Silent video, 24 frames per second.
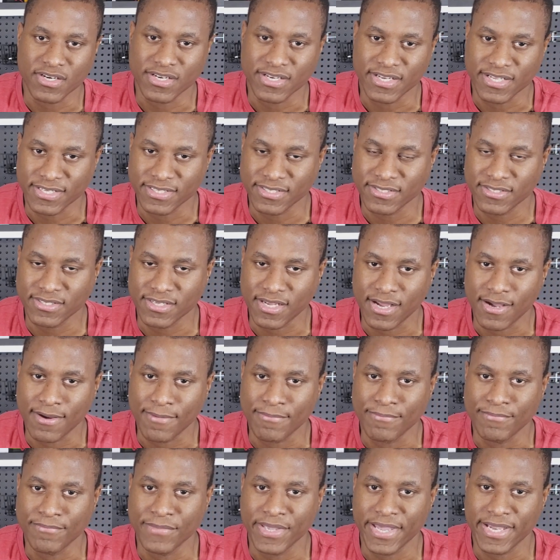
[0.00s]

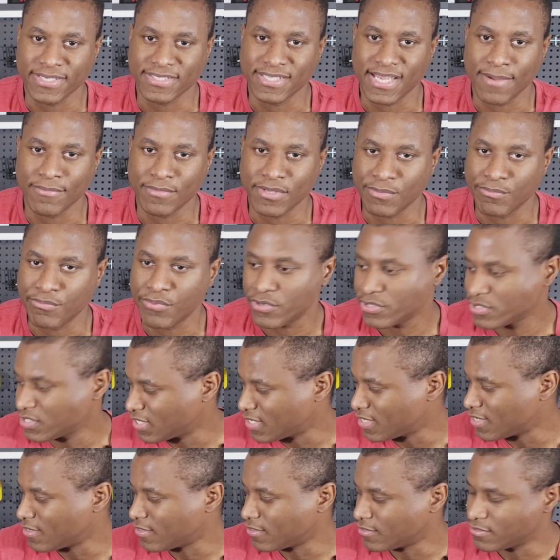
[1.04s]
Linux exam. The books
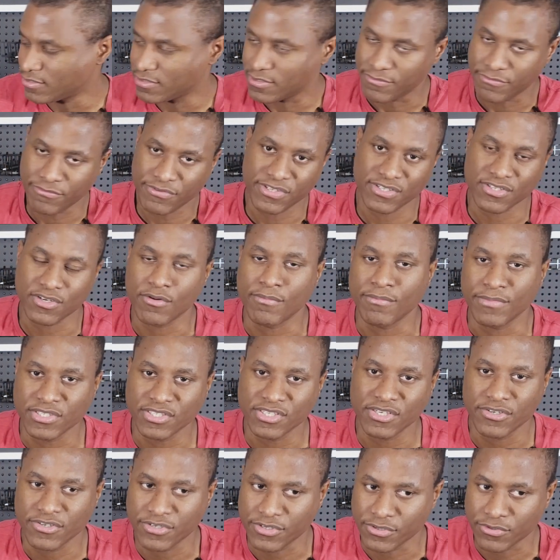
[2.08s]
and the physical
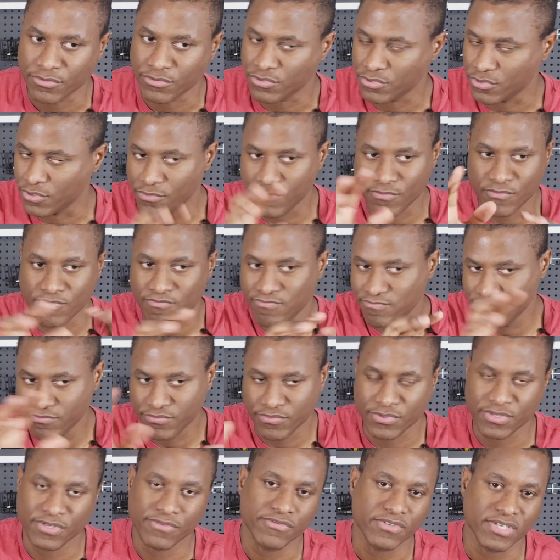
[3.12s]
materials, or
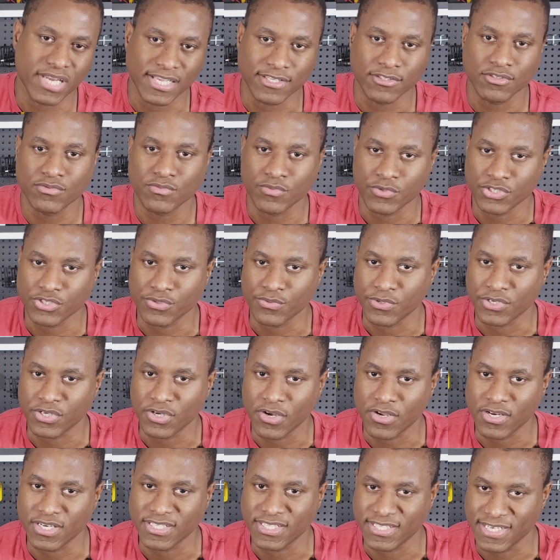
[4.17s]
if that's what you want to
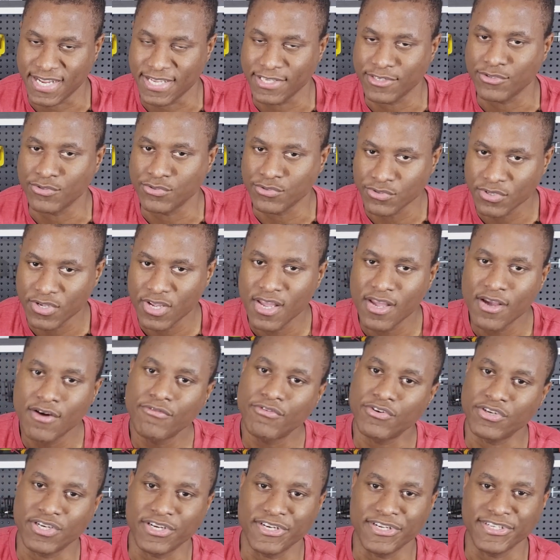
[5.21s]
call it, that I use
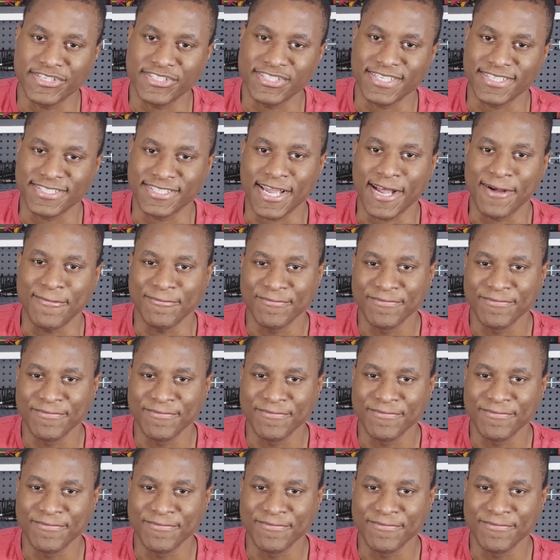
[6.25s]
for the Linux exam.